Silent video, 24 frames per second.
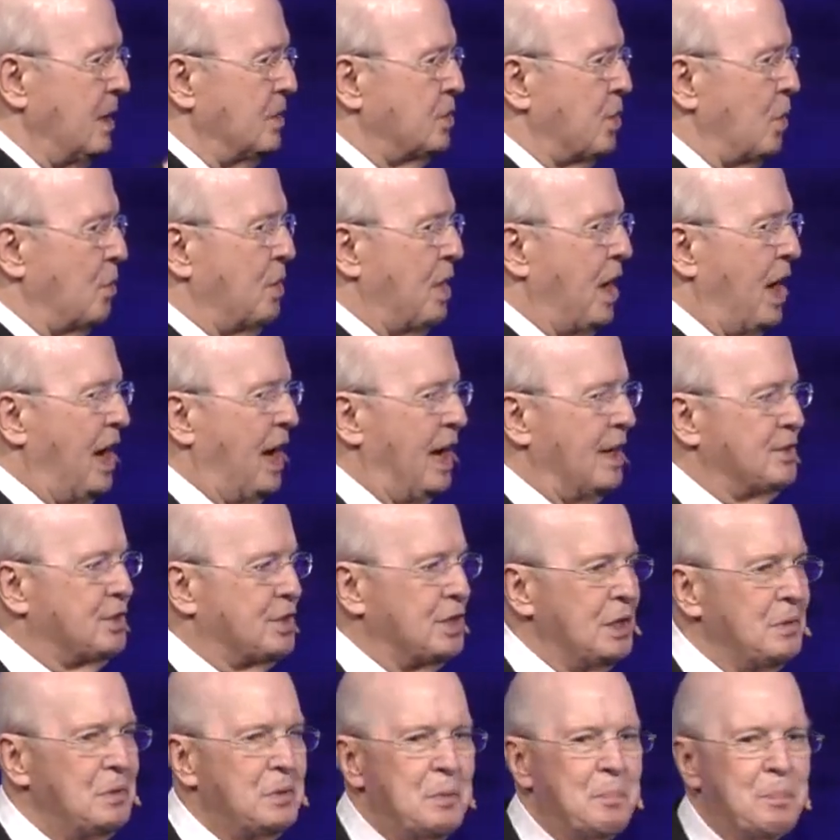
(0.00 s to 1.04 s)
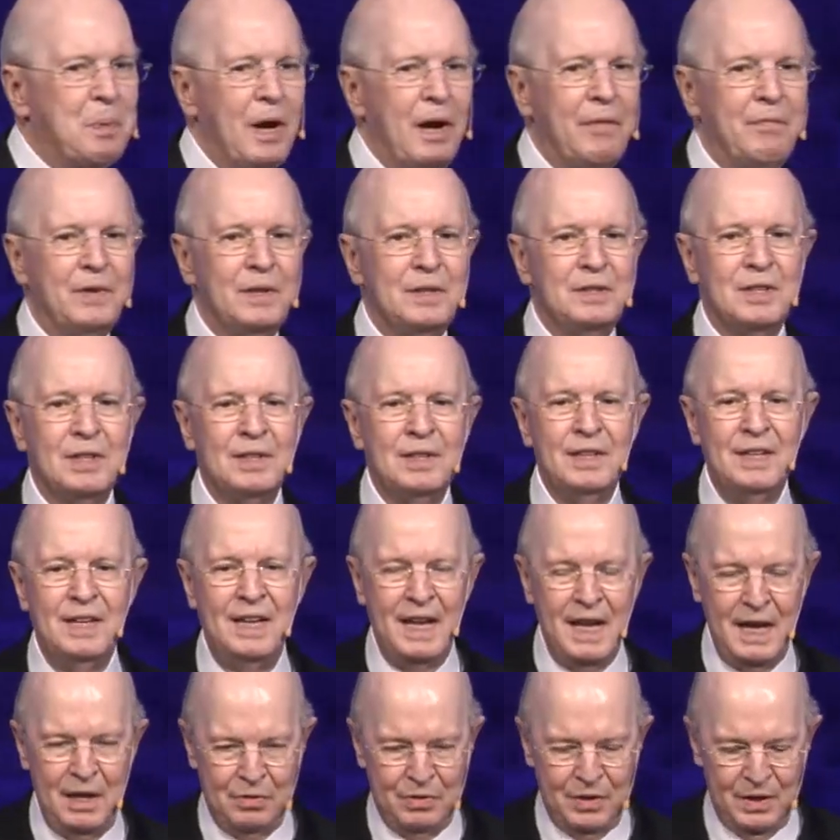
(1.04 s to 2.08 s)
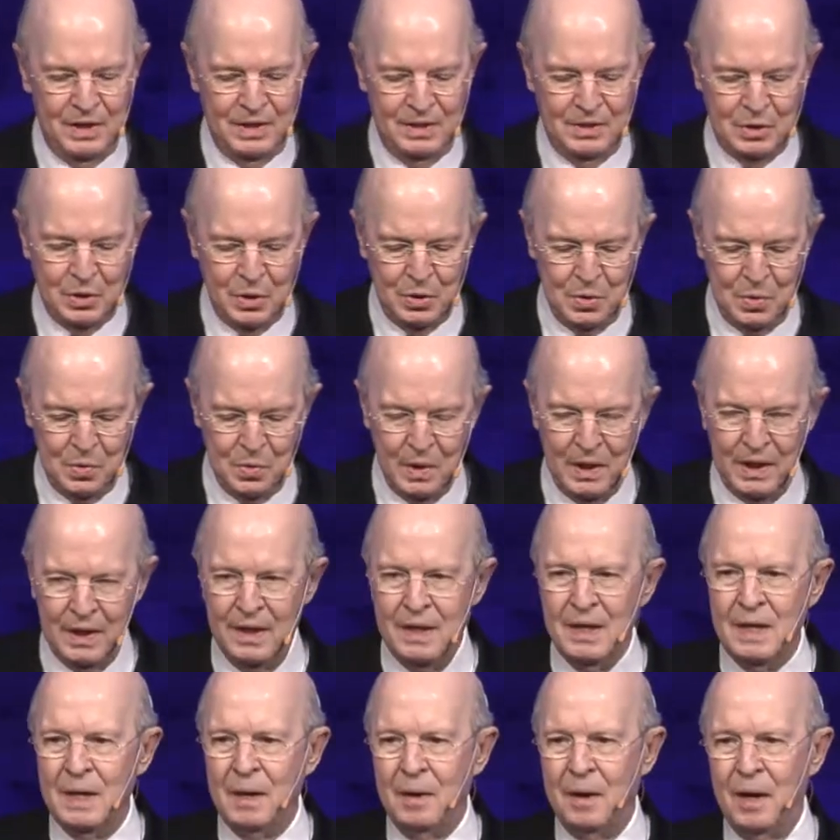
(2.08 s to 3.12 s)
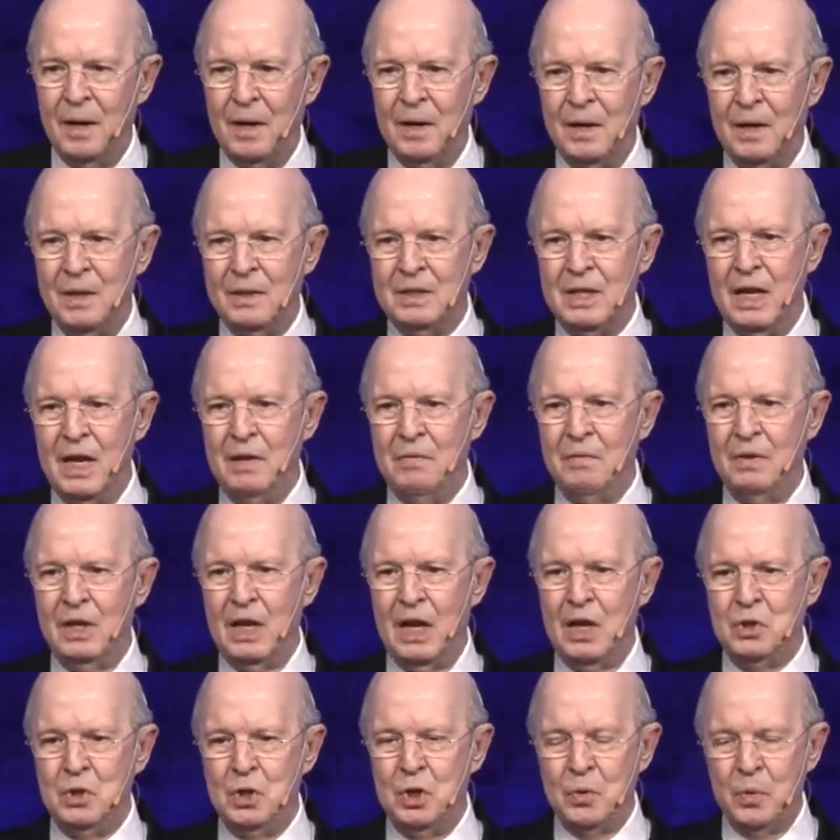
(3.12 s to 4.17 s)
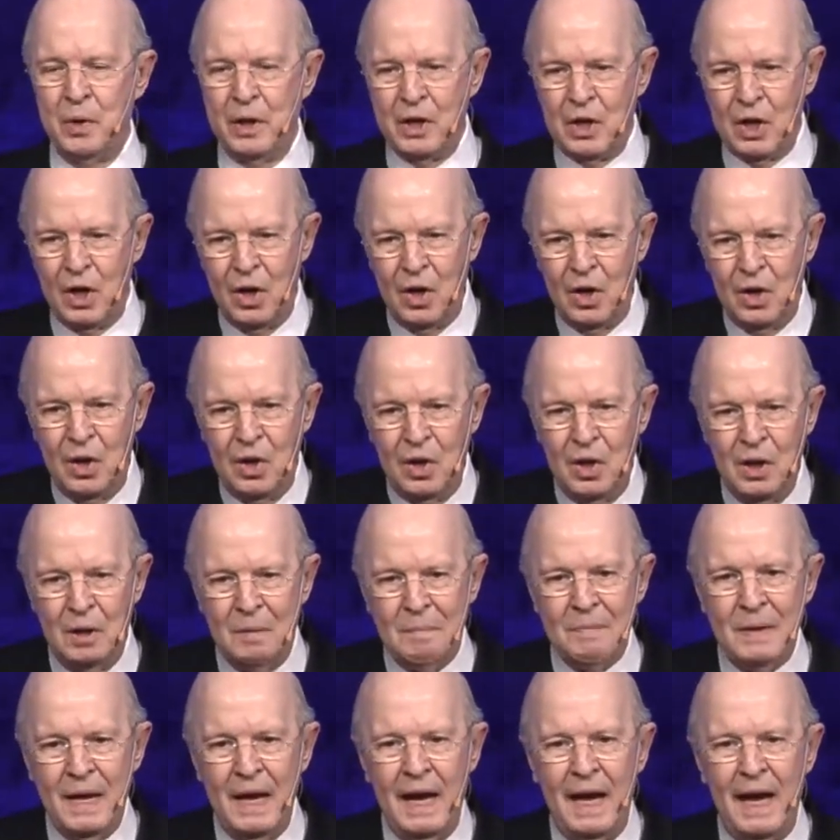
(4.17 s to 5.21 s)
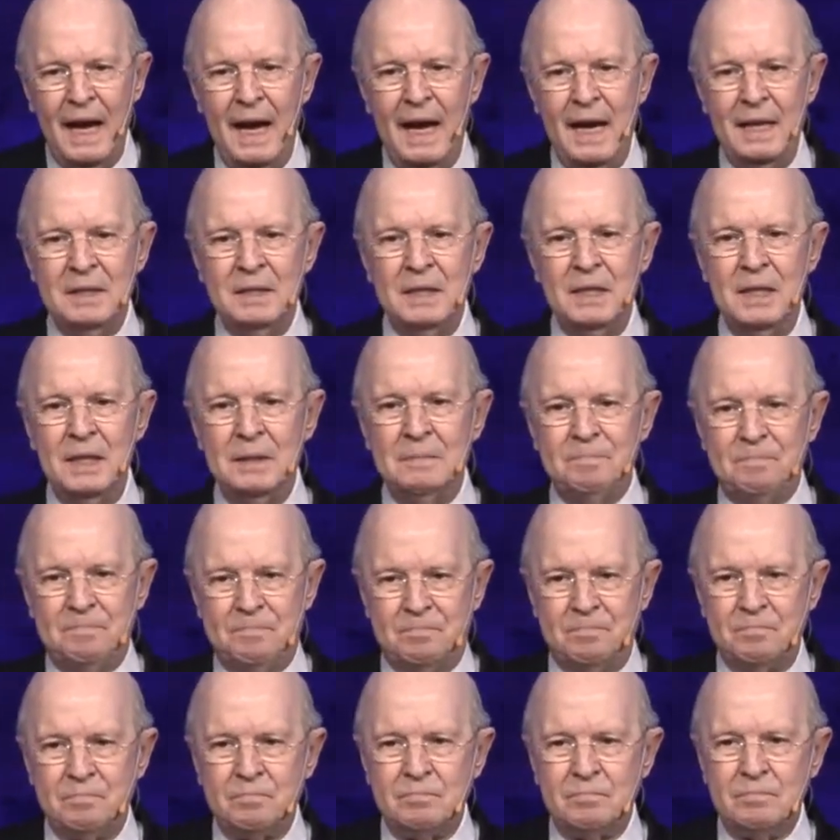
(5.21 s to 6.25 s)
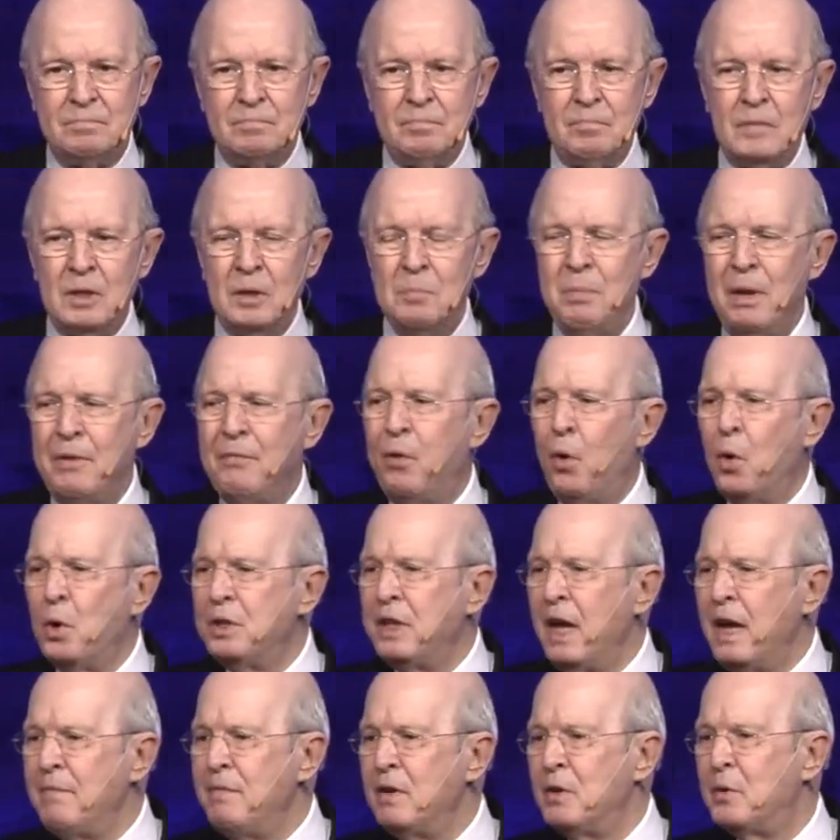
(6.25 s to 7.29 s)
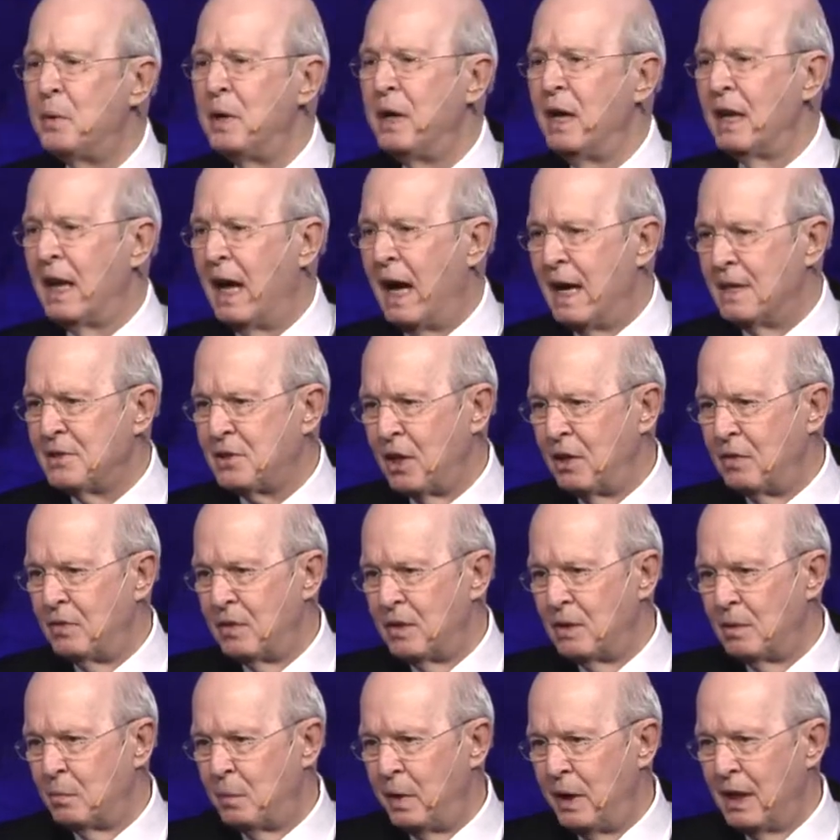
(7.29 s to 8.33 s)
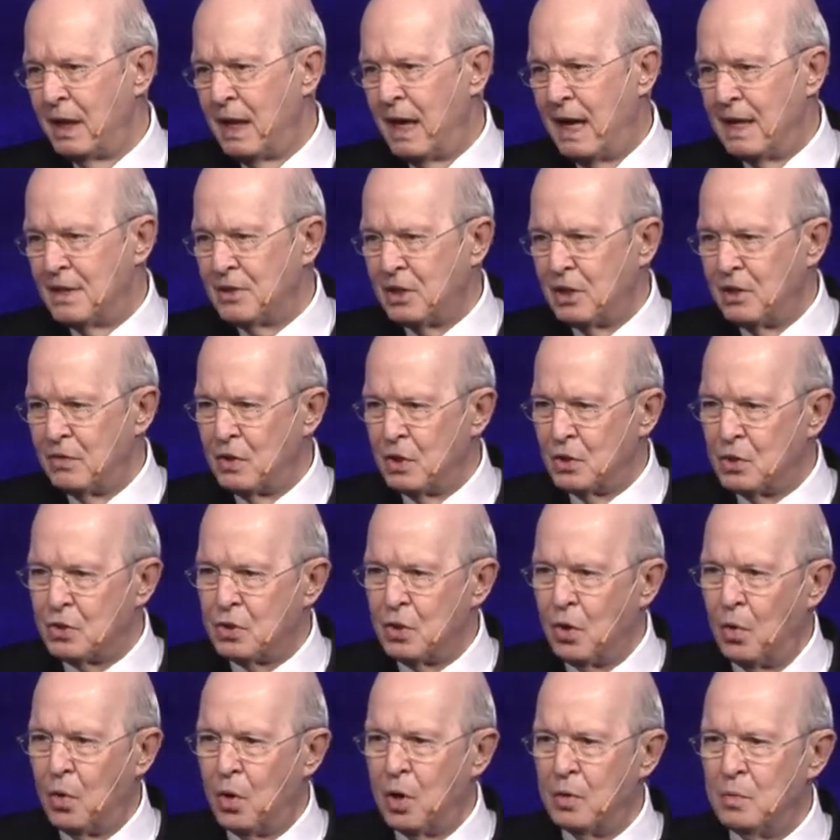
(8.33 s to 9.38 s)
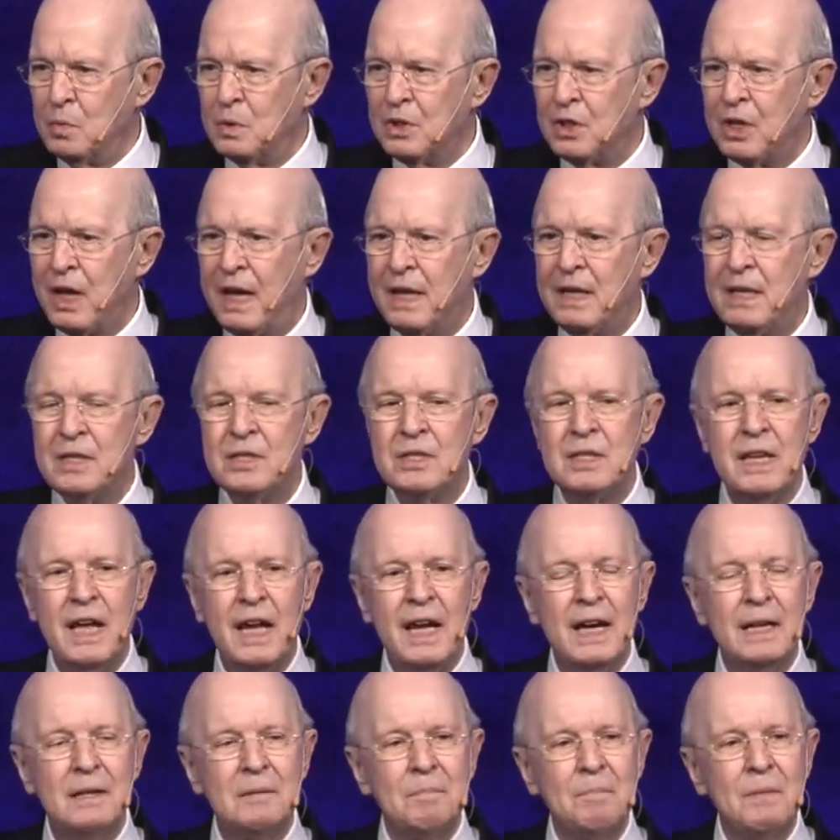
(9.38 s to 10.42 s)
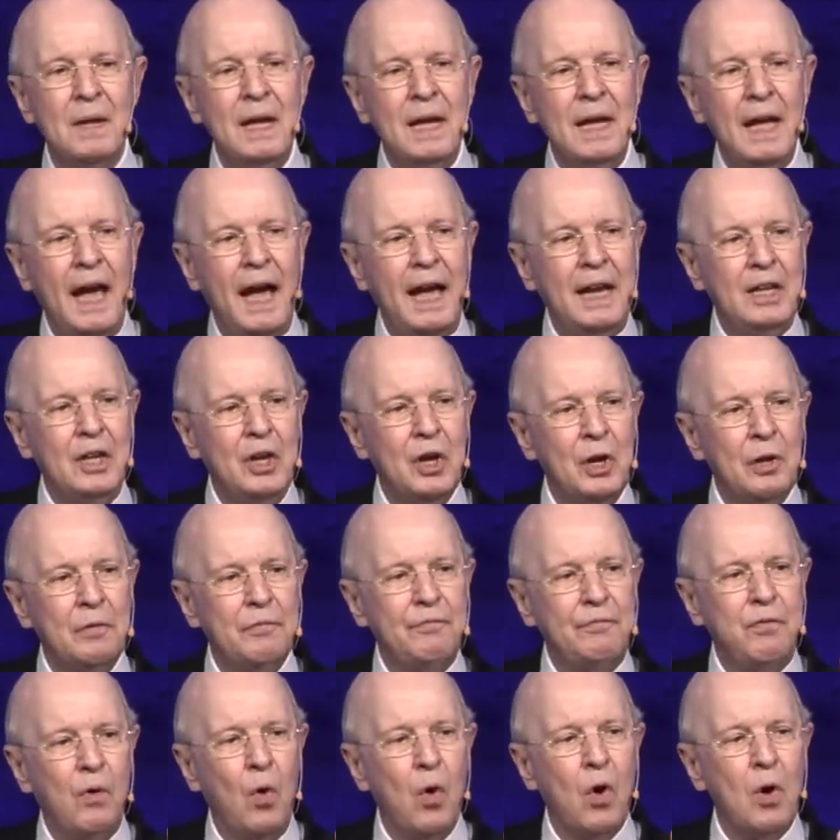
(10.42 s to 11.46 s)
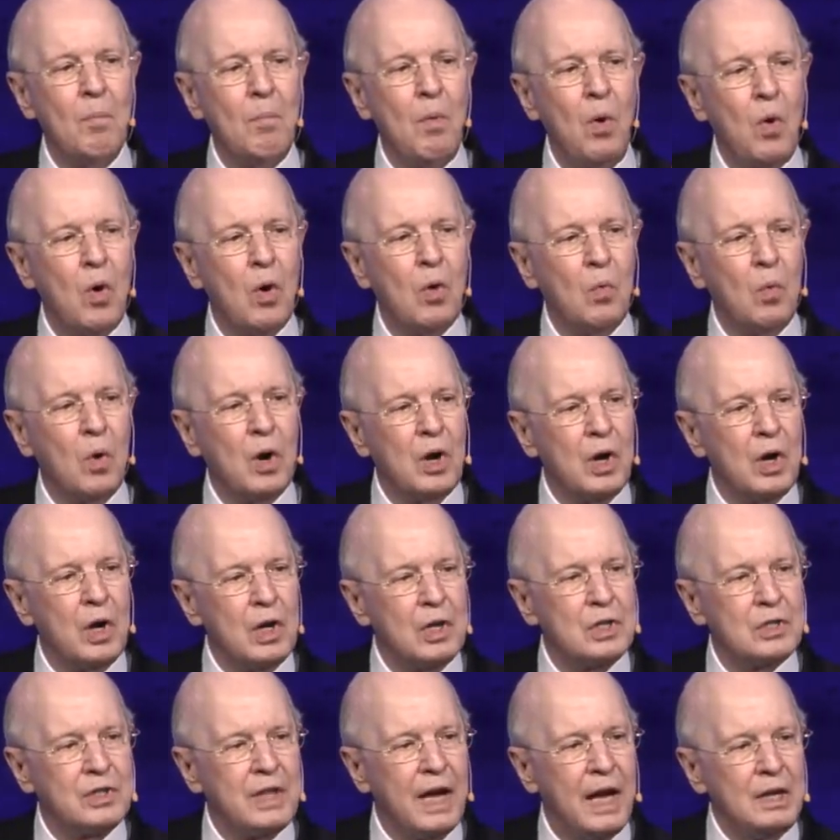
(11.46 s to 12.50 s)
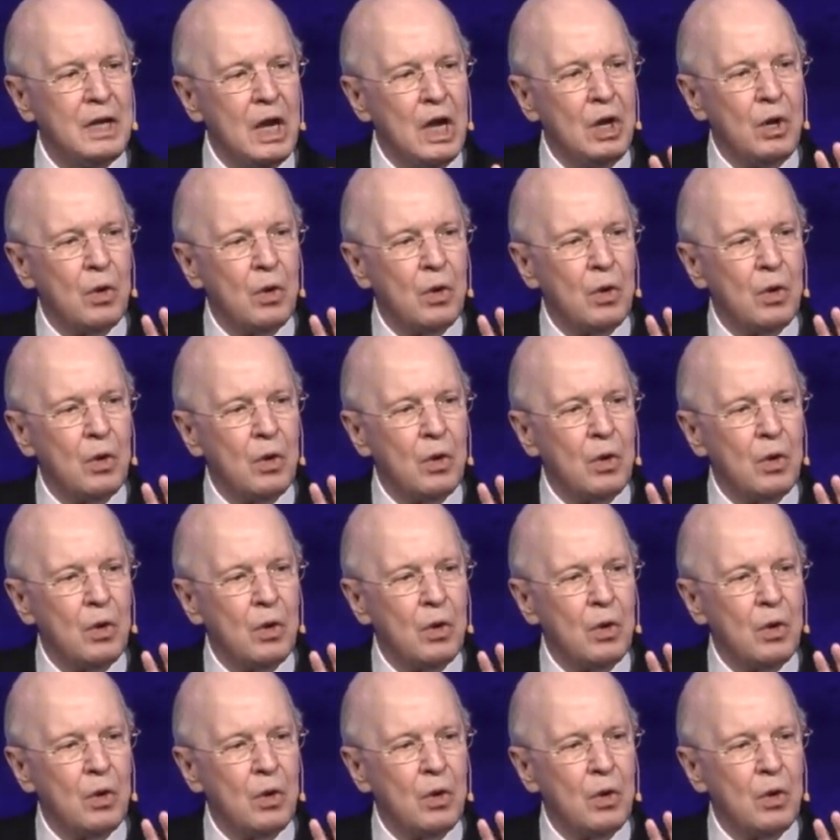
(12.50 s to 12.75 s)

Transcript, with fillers: So God sent the prophet uh, Nathan to uh, uh, David, as you recall, and uh, before David realized it, realized it, the sword was at his neck, and he heard four more words that